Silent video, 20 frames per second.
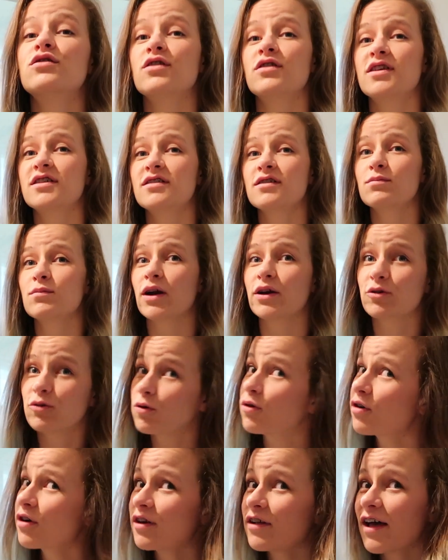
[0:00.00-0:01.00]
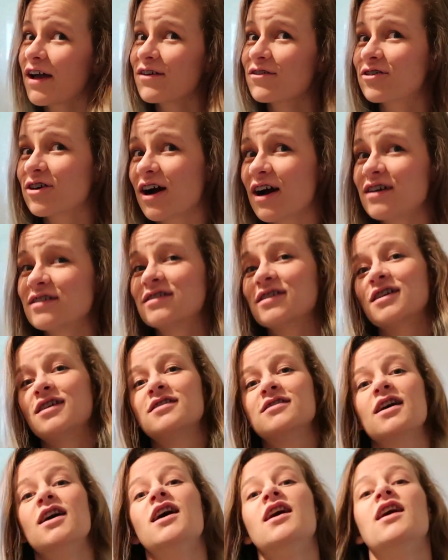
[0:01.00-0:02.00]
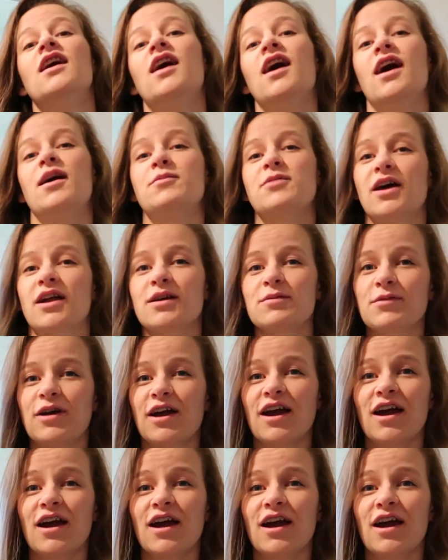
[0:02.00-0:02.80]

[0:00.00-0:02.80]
So this is my quarter life crisis, and I'm cutting my